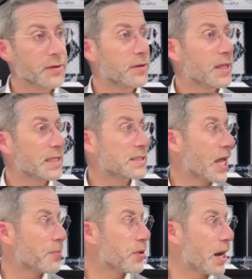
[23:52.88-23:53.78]
That's
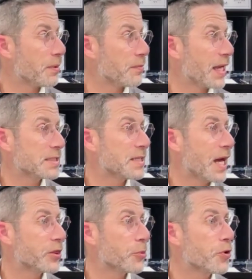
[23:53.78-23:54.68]
not a problem. That's
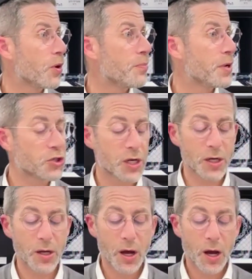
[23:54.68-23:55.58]
not the
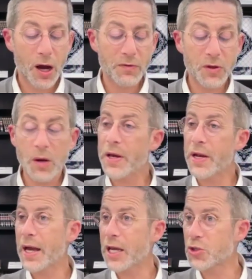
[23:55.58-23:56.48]
prohibition of lamed
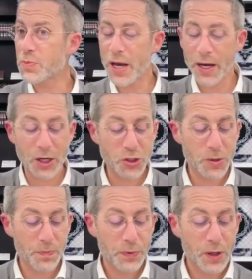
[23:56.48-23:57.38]
hekesh mi hekesh.
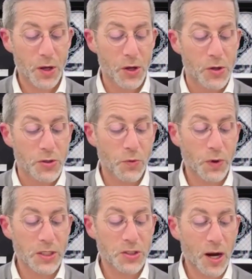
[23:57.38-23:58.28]
So
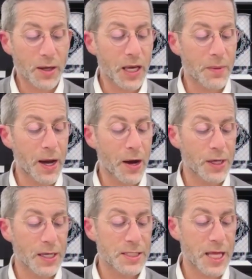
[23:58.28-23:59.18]
what he's talking about
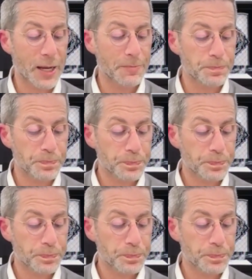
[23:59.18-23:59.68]
is that